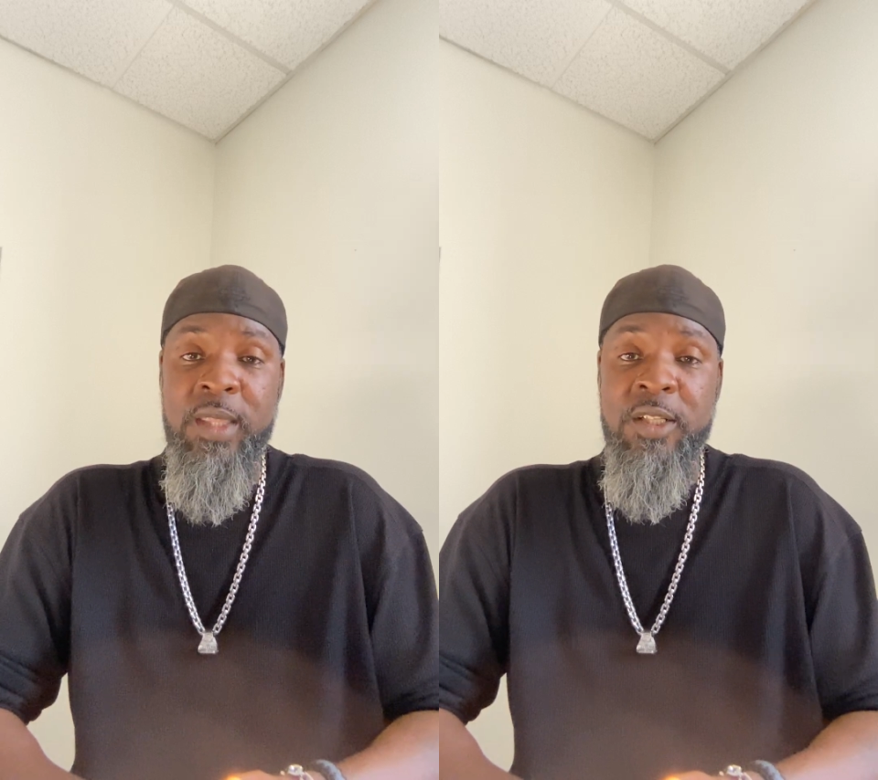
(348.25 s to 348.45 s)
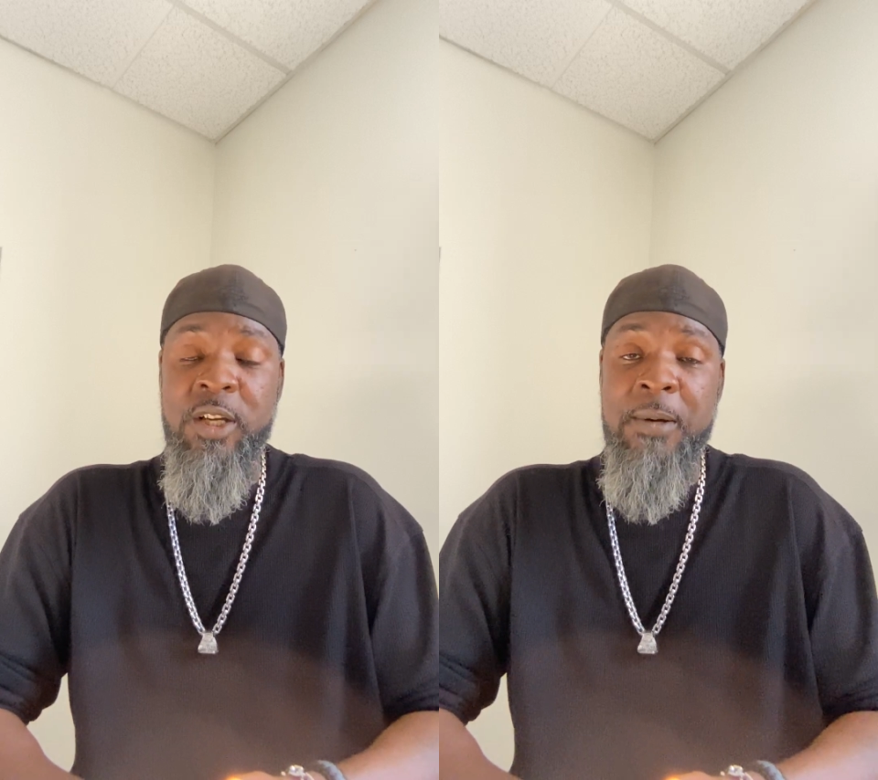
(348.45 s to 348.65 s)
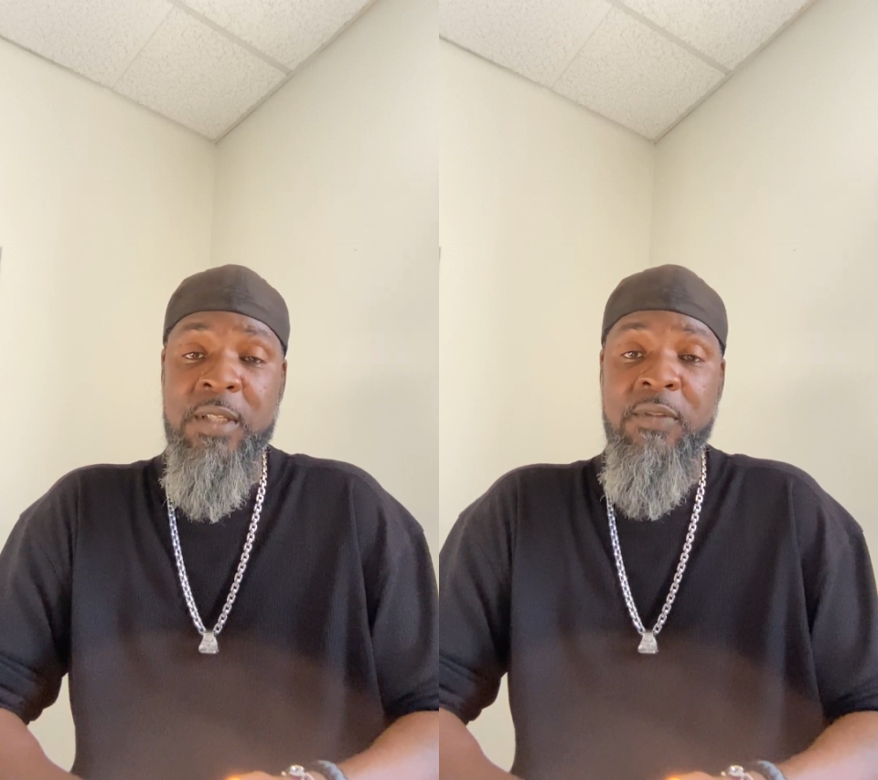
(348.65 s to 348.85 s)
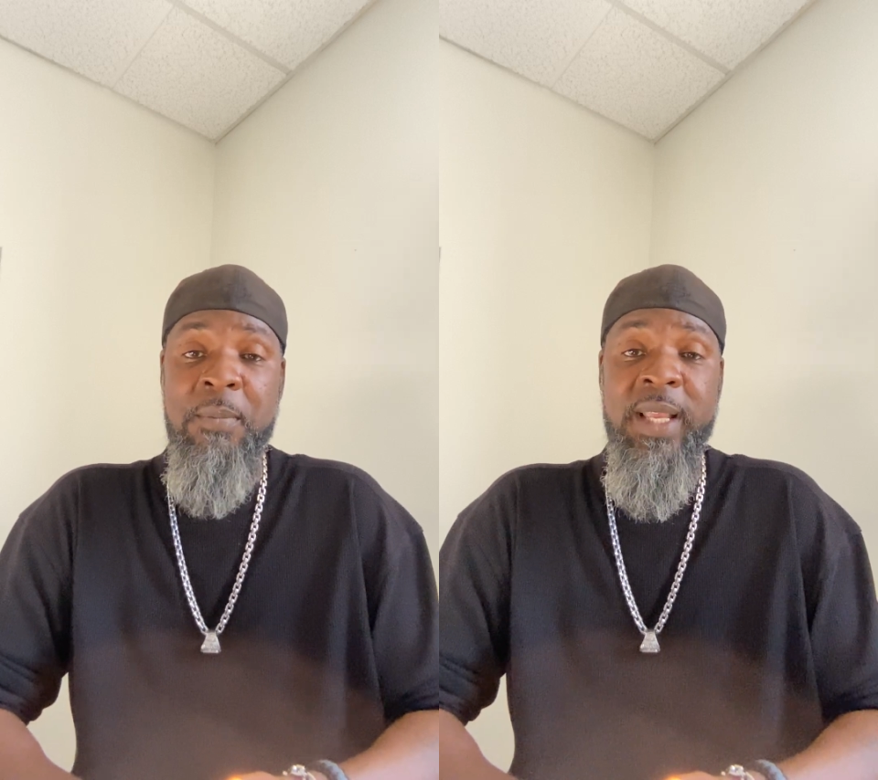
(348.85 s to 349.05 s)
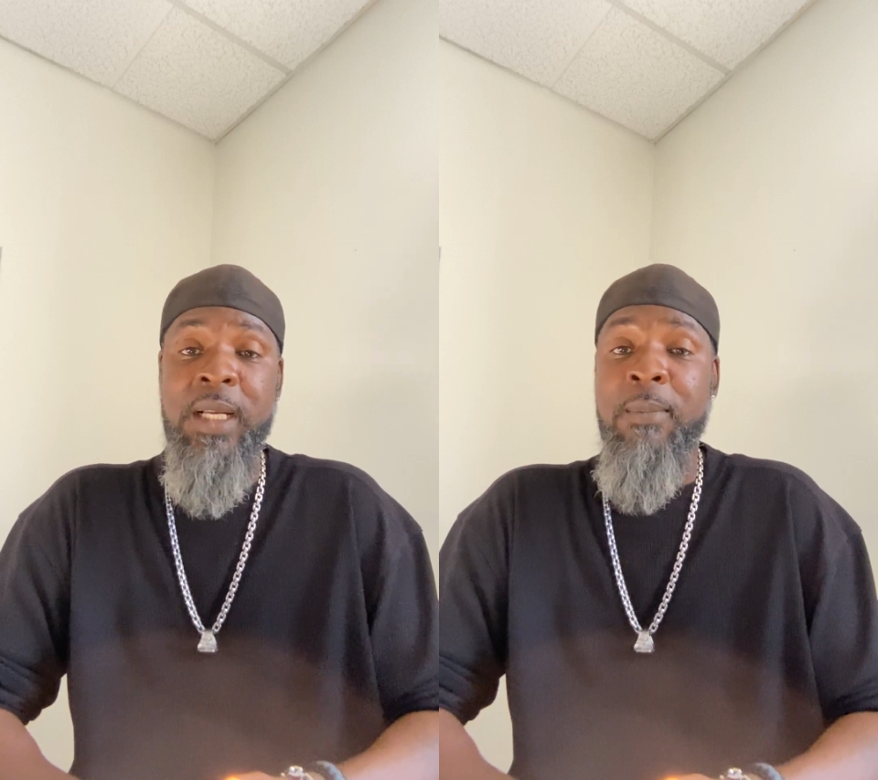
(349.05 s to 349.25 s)
in terms of it
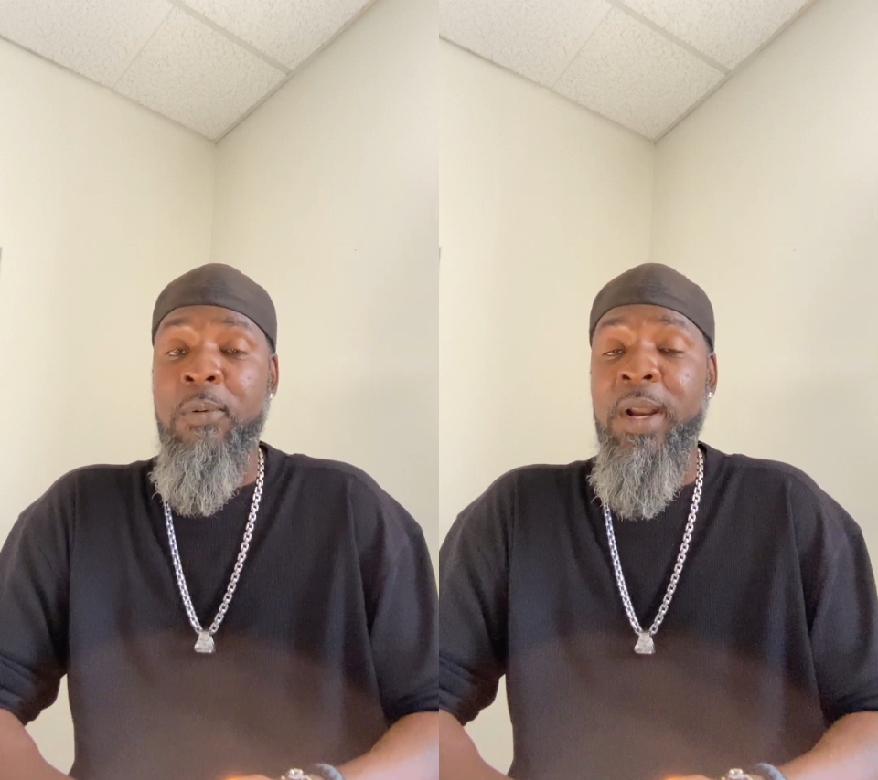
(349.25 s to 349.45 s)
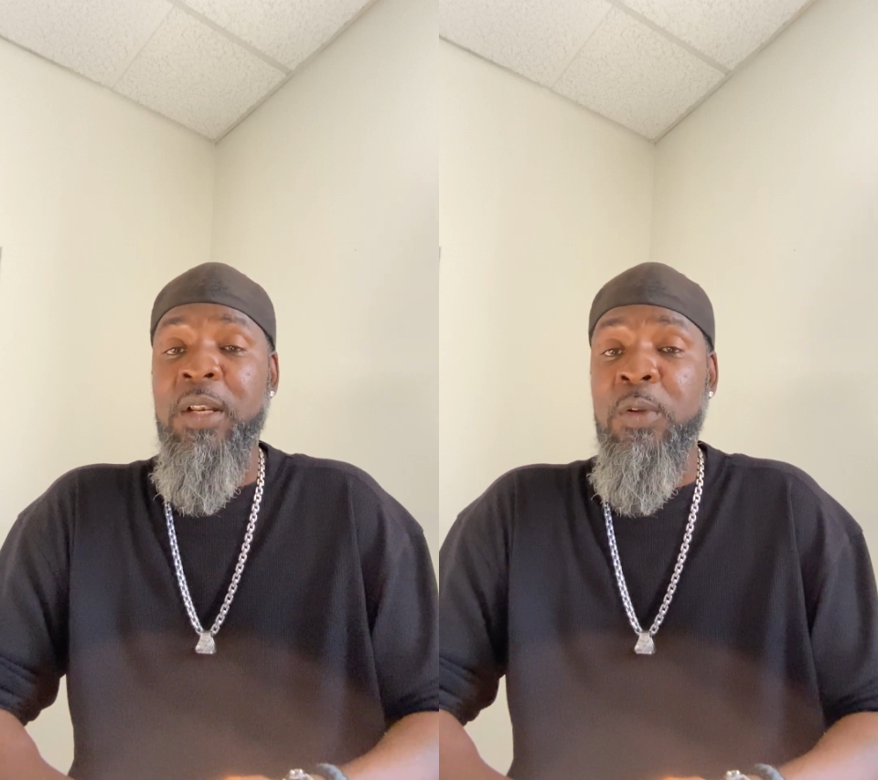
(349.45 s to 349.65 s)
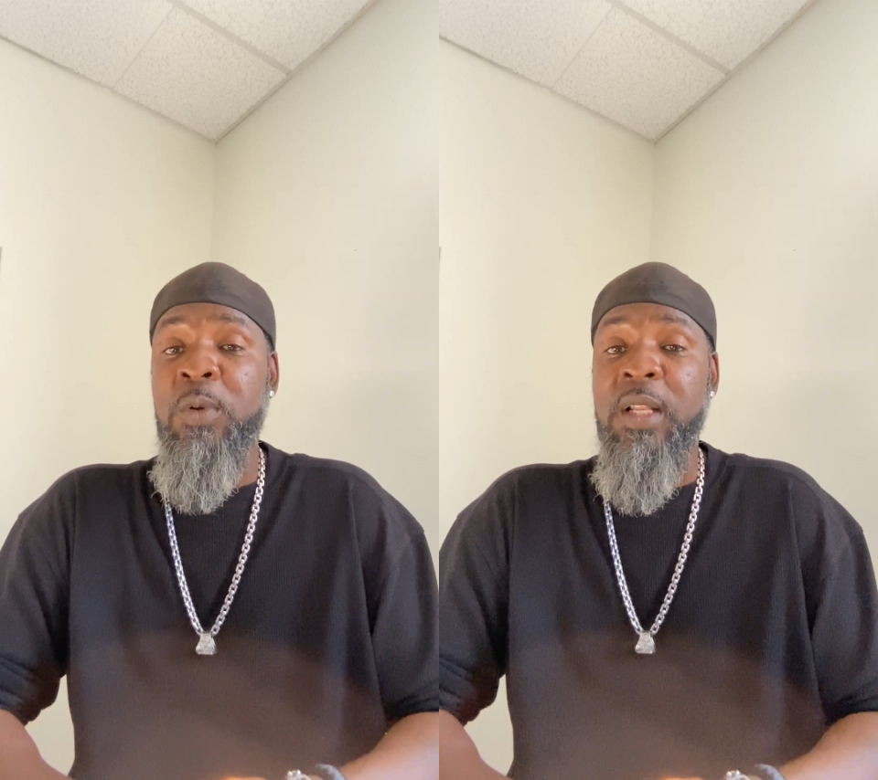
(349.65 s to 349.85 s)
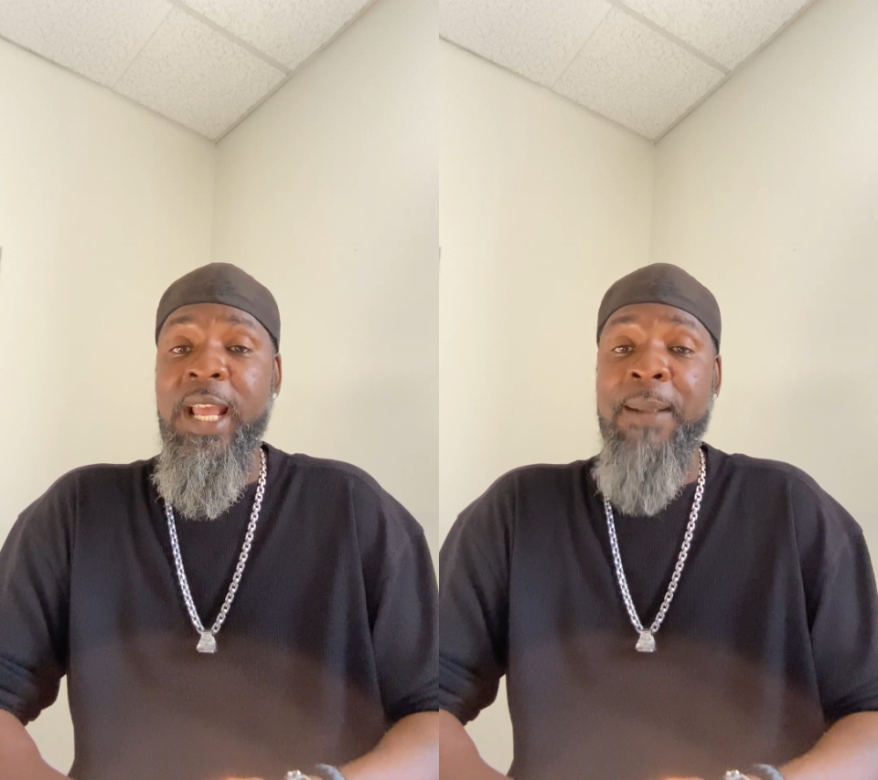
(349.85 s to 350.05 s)
being a brand new claim,